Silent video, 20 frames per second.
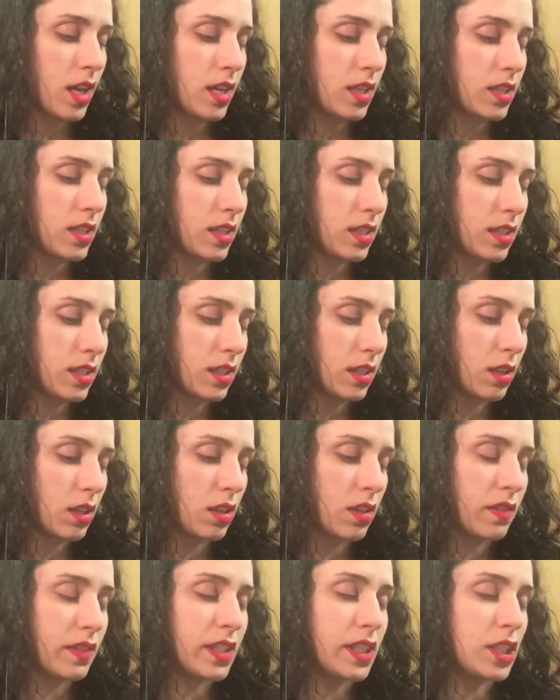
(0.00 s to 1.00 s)
the Singer
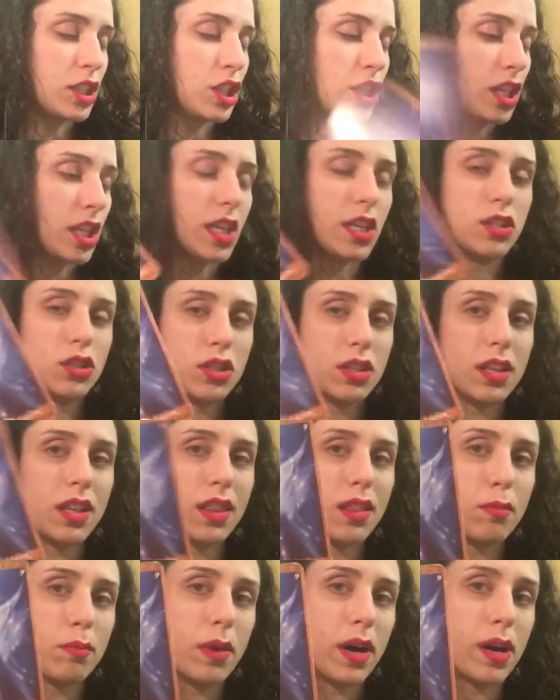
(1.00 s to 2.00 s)
of Initiation at
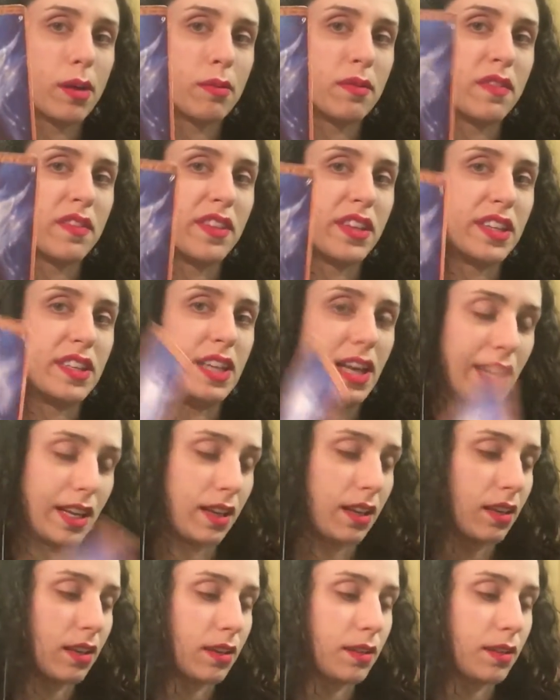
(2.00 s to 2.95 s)
the bottom of the deck.